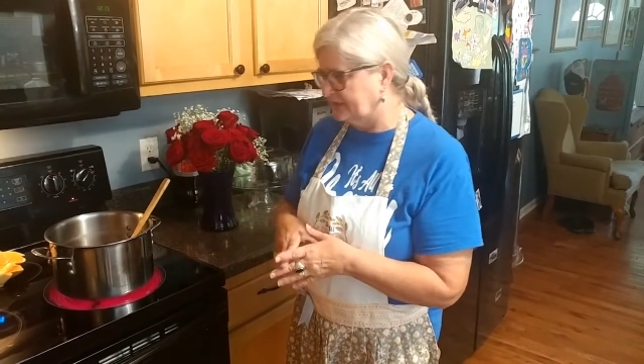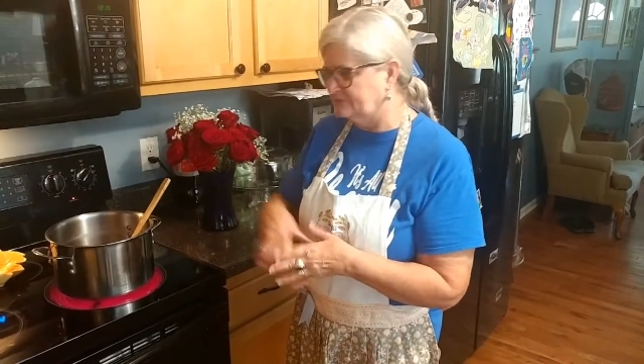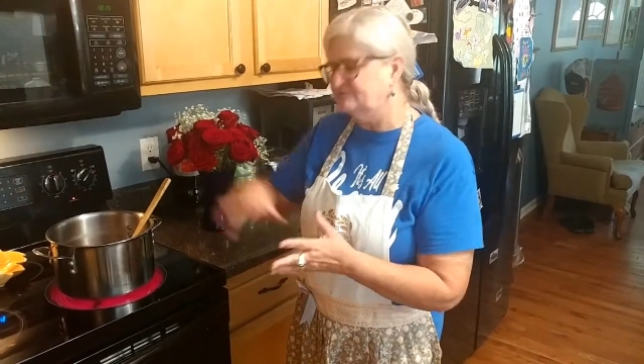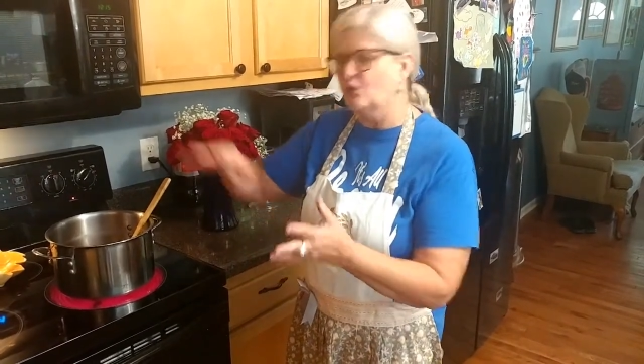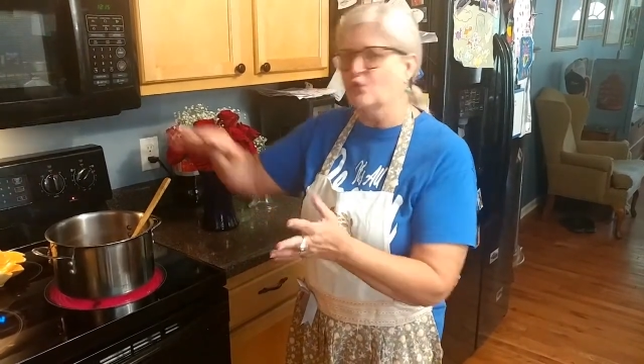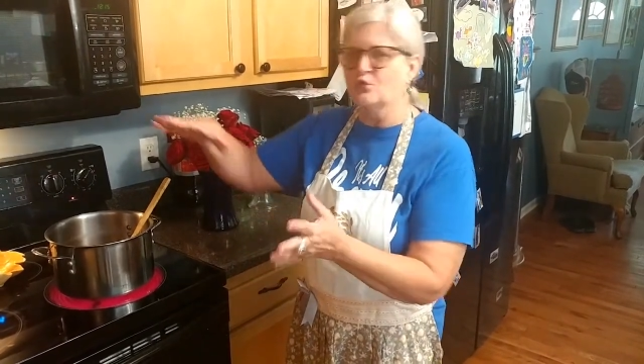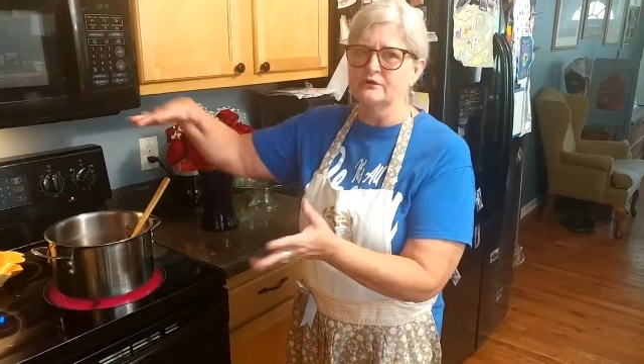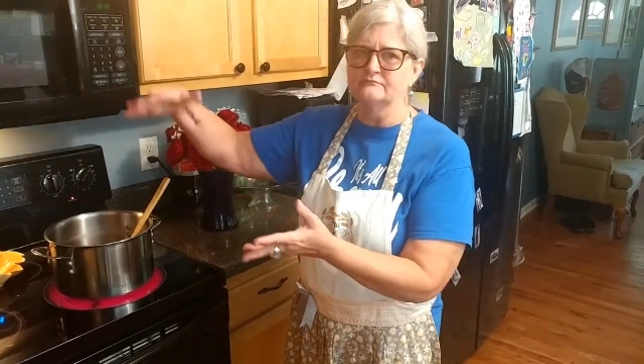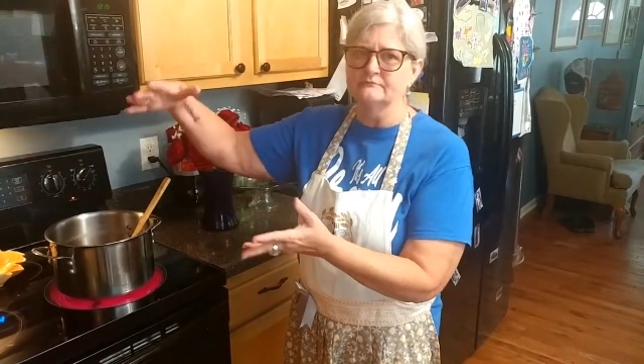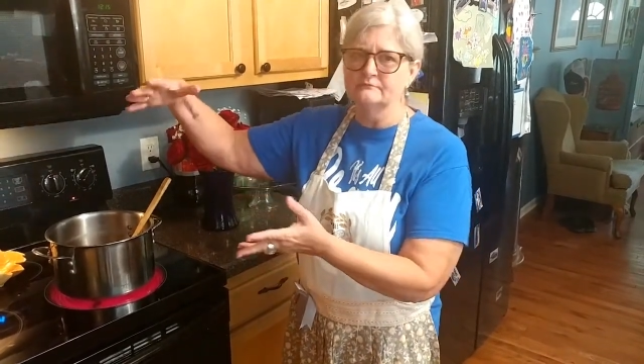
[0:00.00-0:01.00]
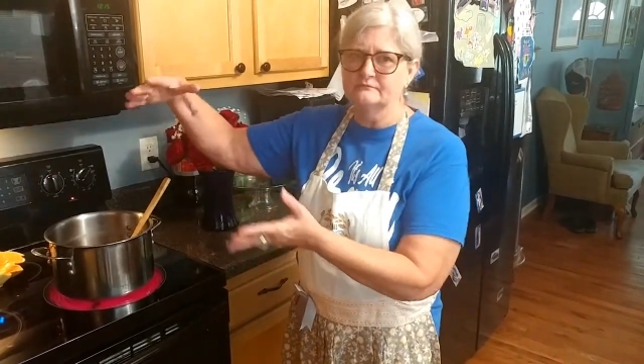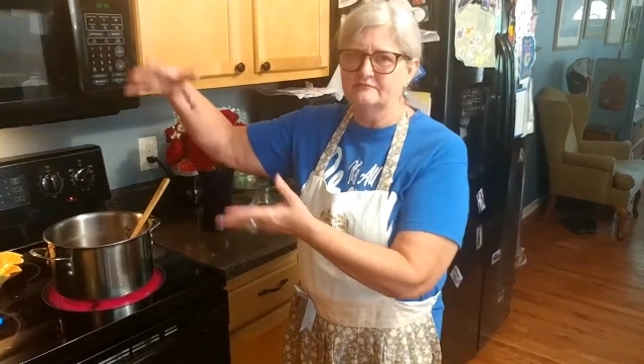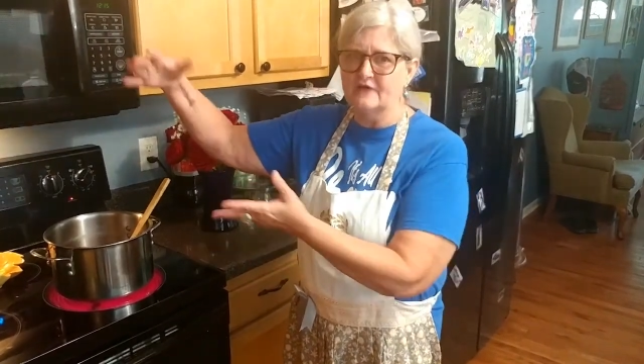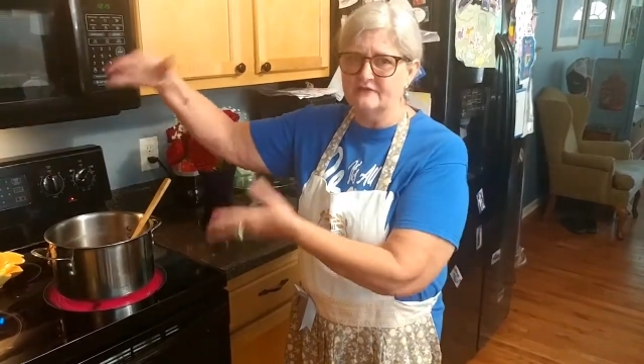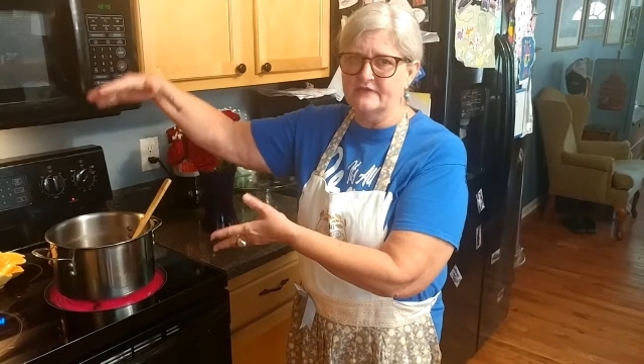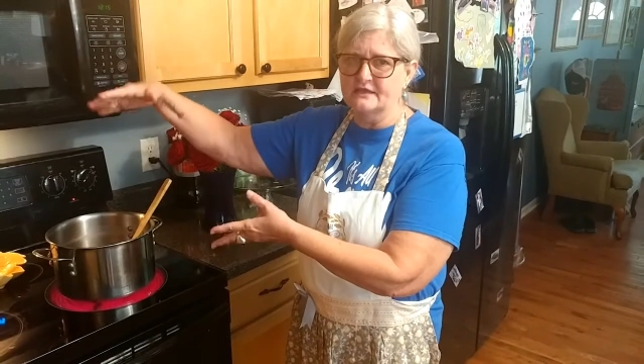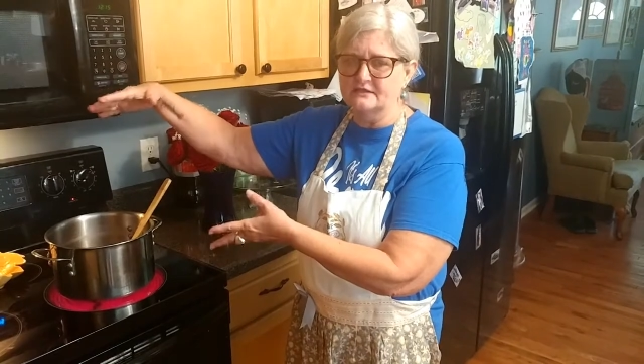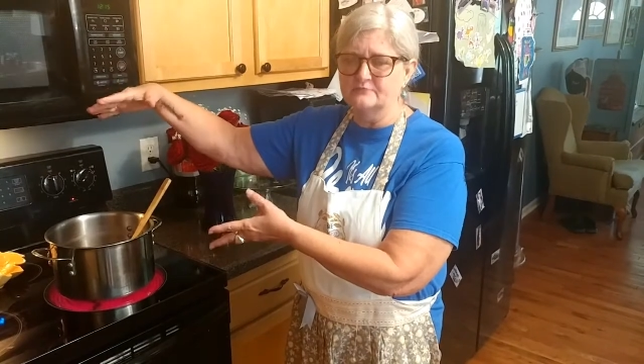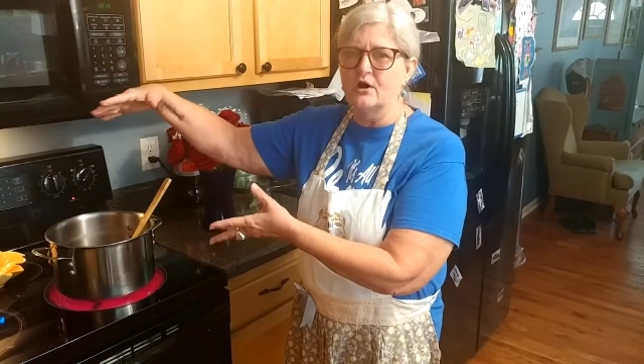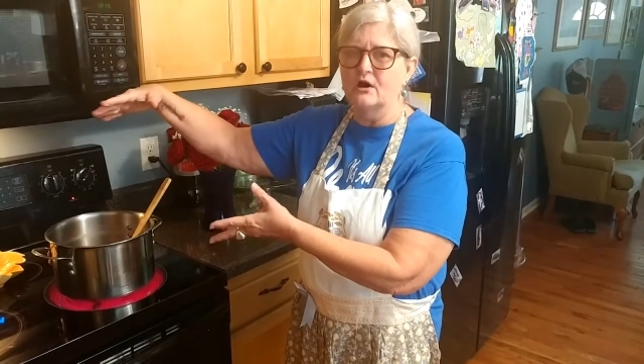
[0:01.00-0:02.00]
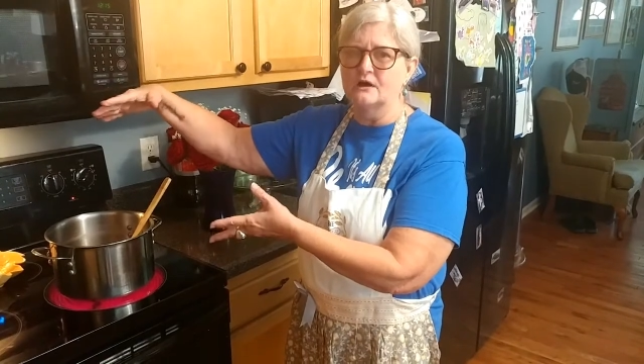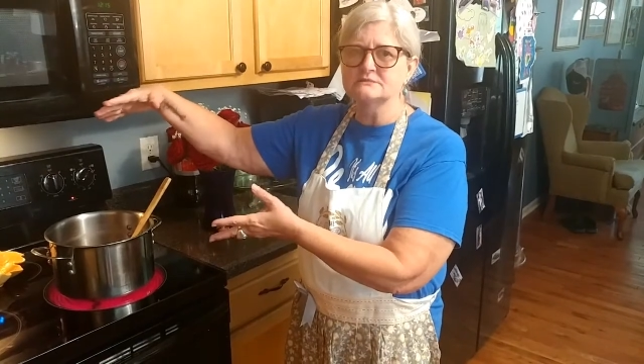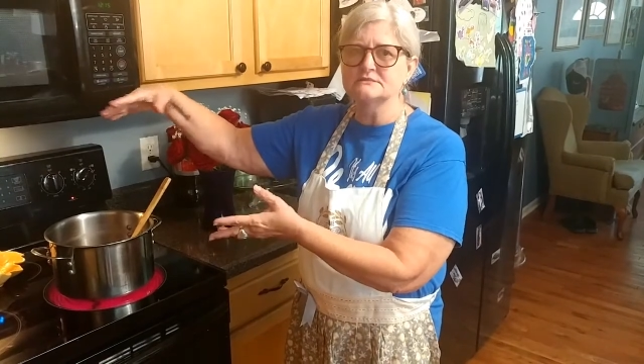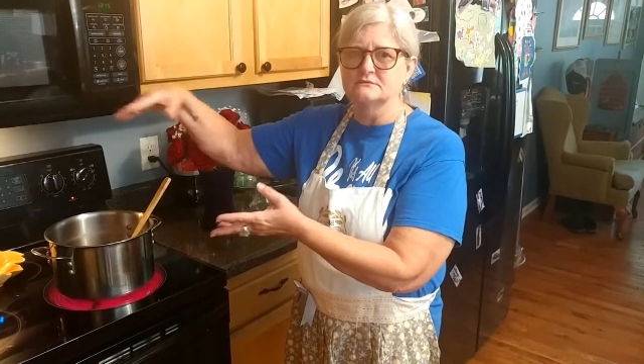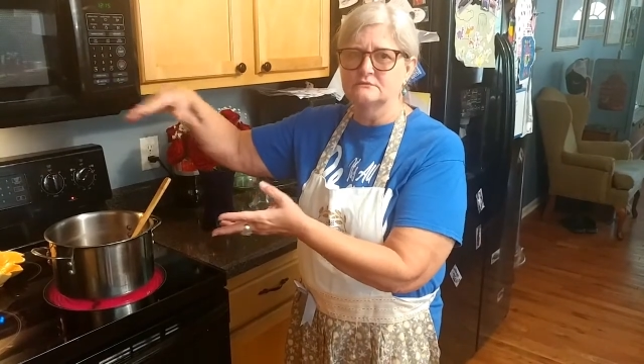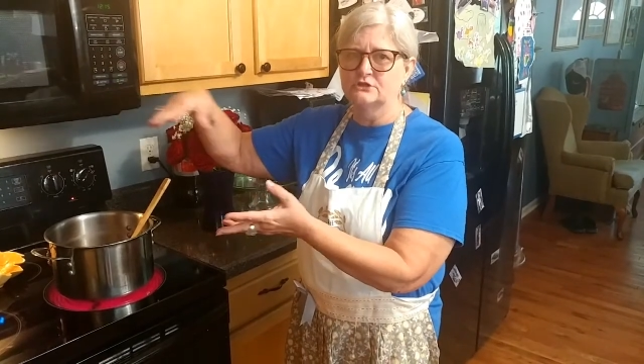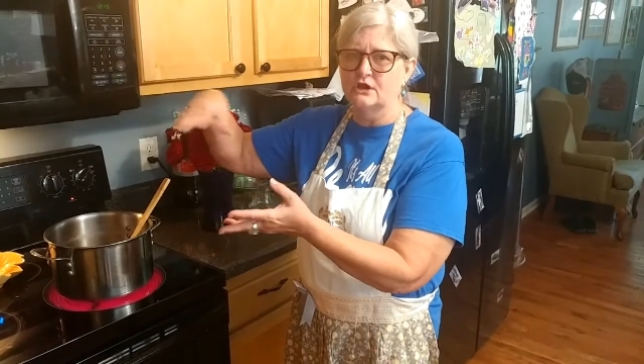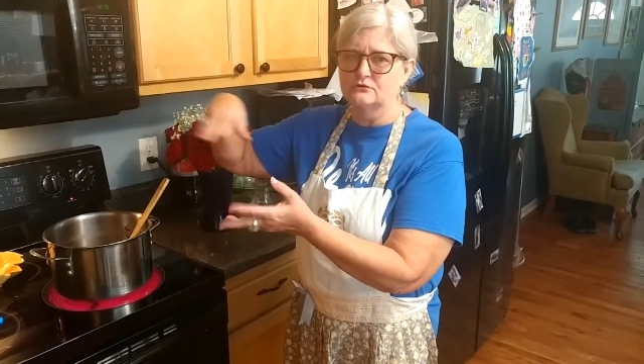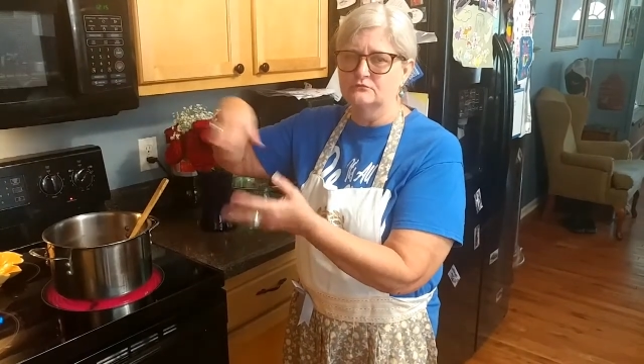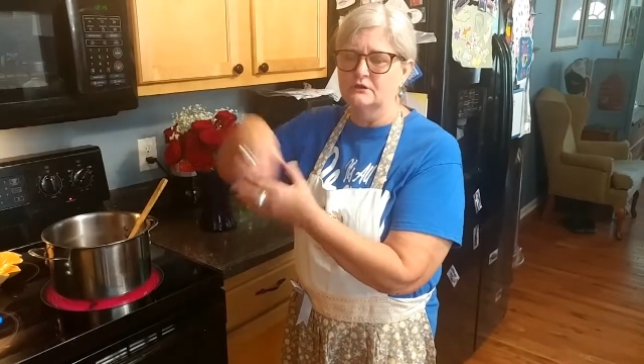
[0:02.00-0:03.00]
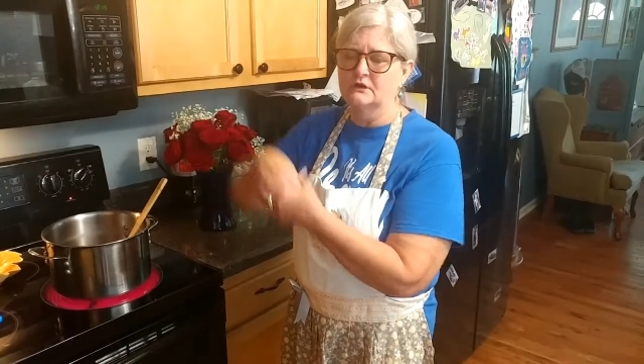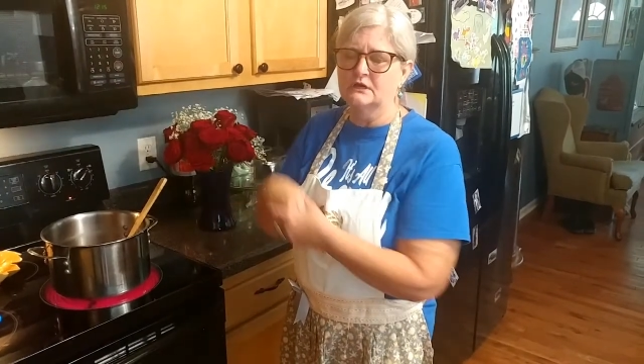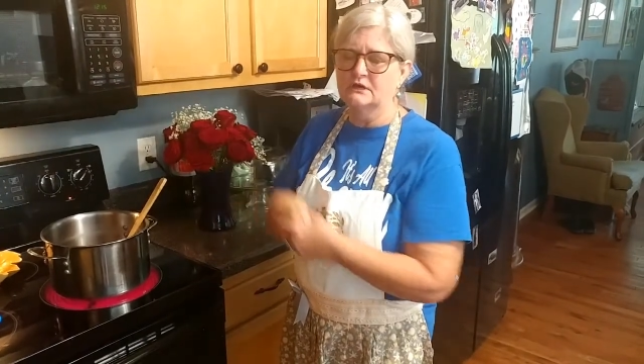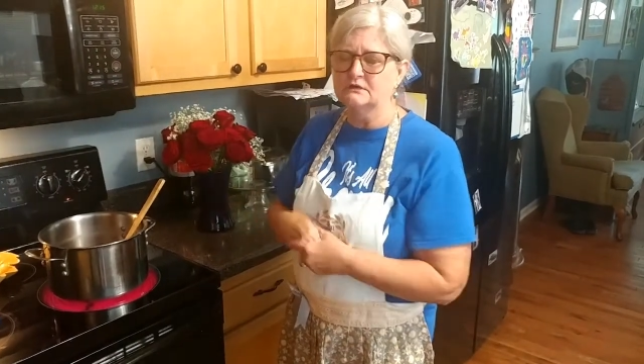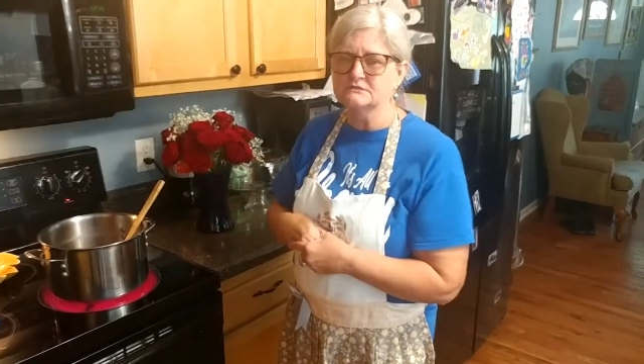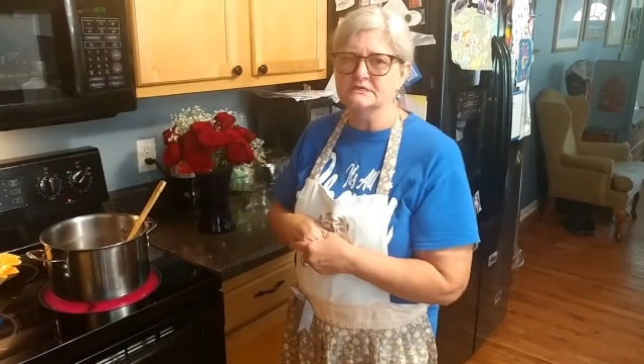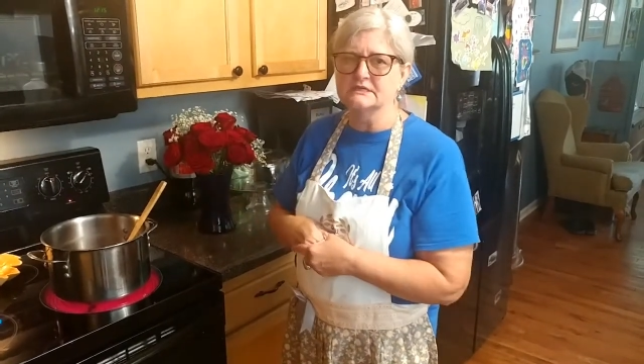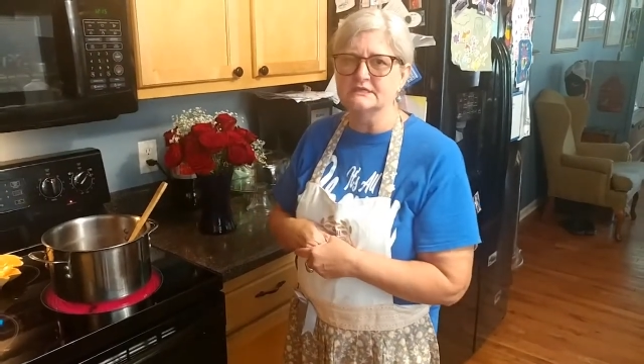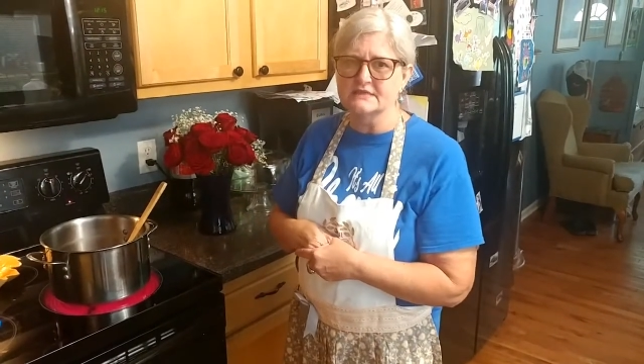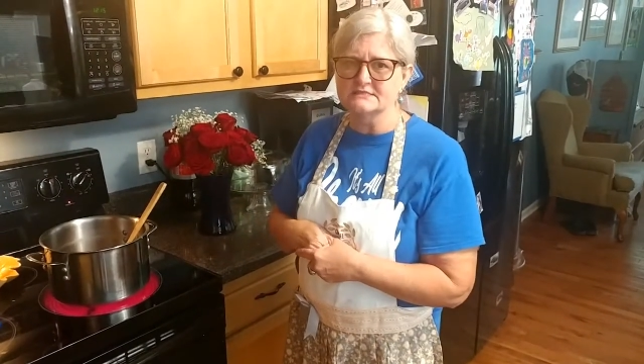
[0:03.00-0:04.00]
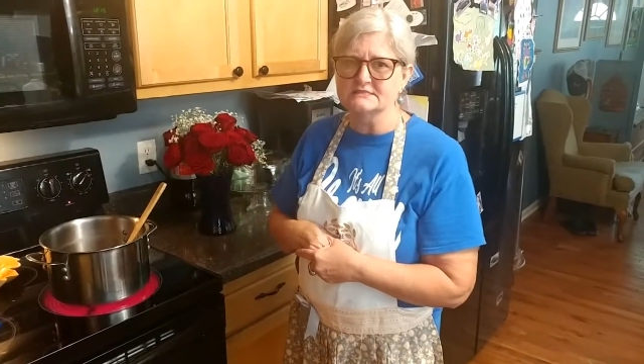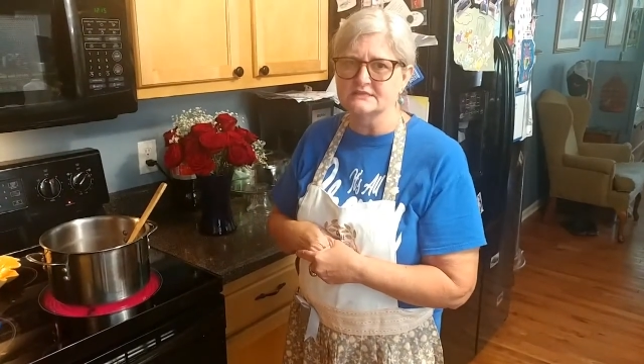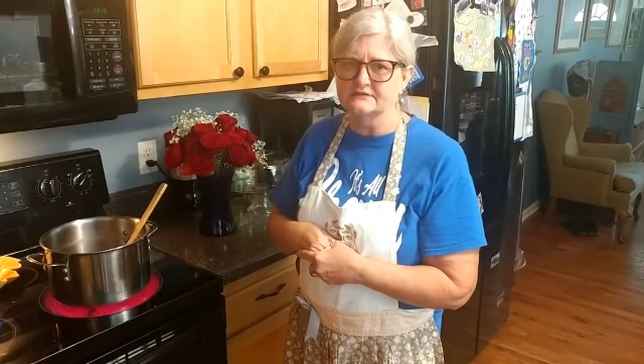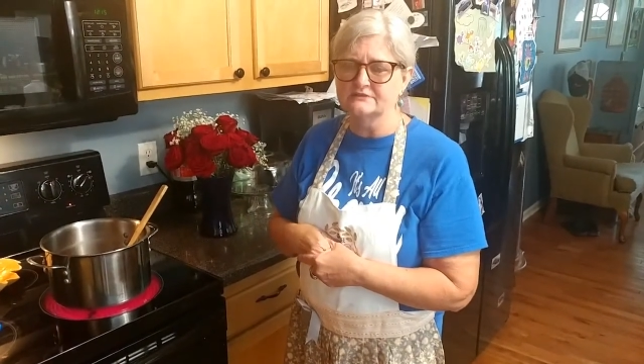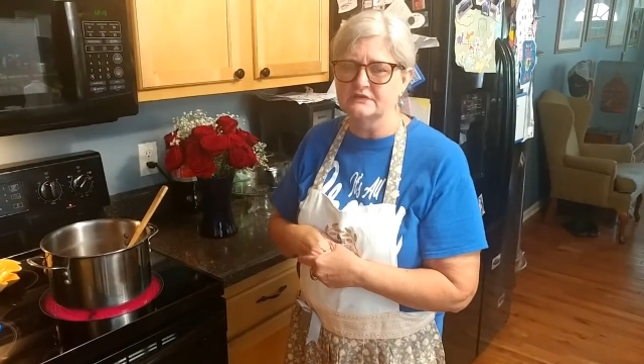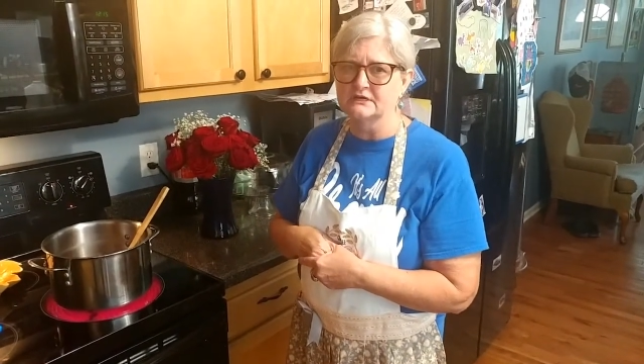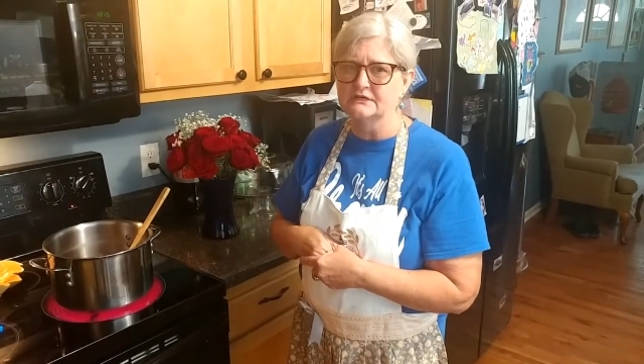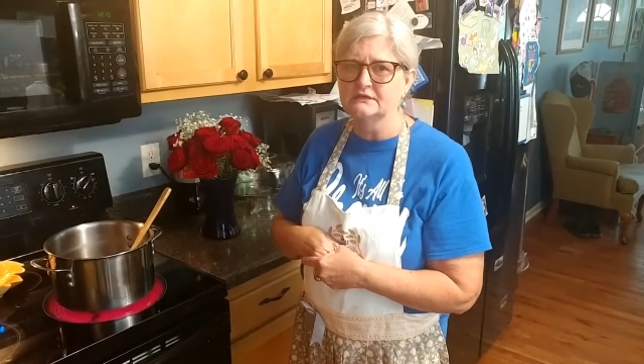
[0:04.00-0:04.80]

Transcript: 4 and 5 gallon pots, you know, to get that stuff done.